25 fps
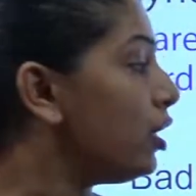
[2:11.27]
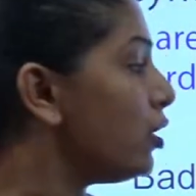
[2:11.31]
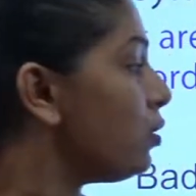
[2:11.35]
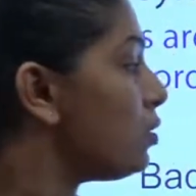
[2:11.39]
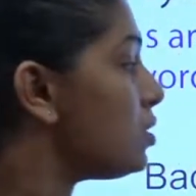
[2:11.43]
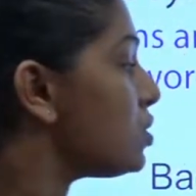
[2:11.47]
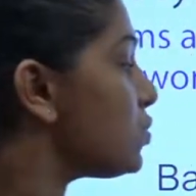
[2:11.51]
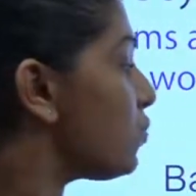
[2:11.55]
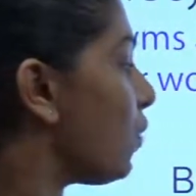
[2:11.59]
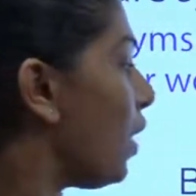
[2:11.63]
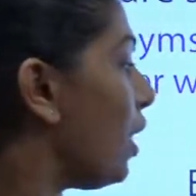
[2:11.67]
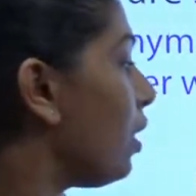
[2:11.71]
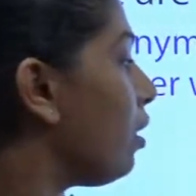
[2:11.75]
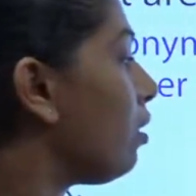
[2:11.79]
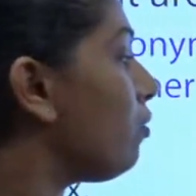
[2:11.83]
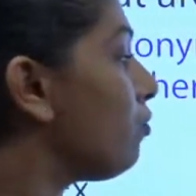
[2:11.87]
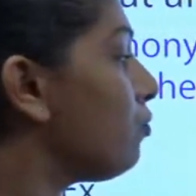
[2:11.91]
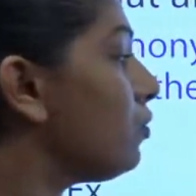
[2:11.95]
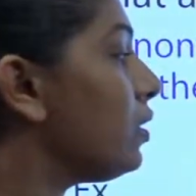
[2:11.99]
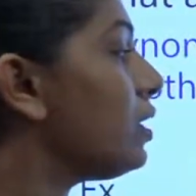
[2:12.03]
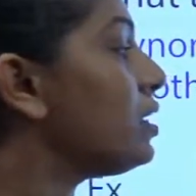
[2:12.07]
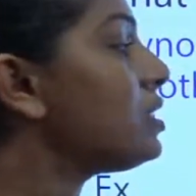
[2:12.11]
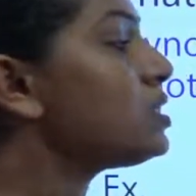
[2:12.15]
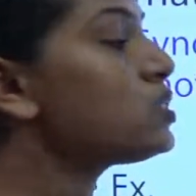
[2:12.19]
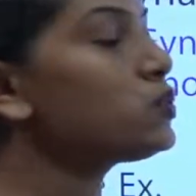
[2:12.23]
use one
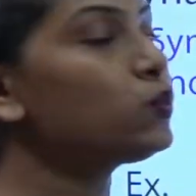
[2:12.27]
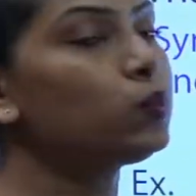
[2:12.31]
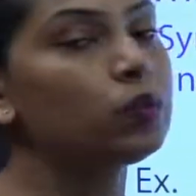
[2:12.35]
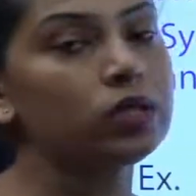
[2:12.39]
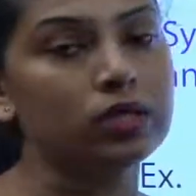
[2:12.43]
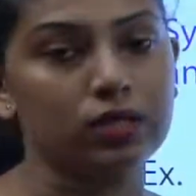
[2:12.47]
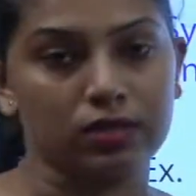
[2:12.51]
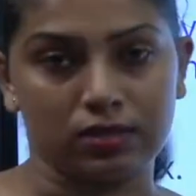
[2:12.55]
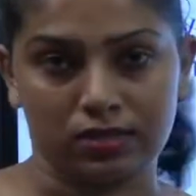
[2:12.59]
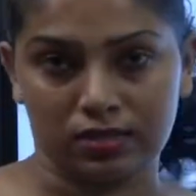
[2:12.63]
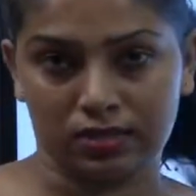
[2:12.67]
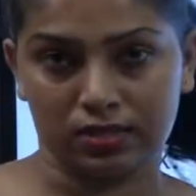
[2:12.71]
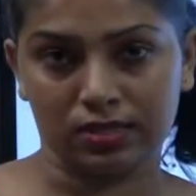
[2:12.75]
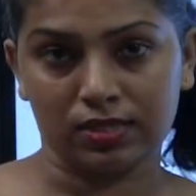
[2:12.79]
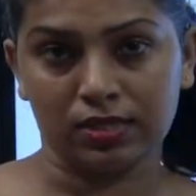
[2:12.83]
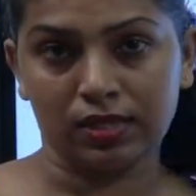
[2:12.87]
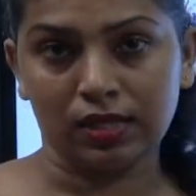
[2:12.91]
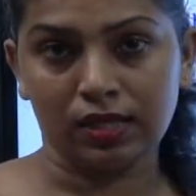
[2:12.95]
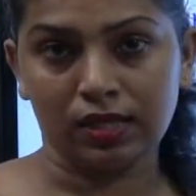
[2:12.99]
of these words.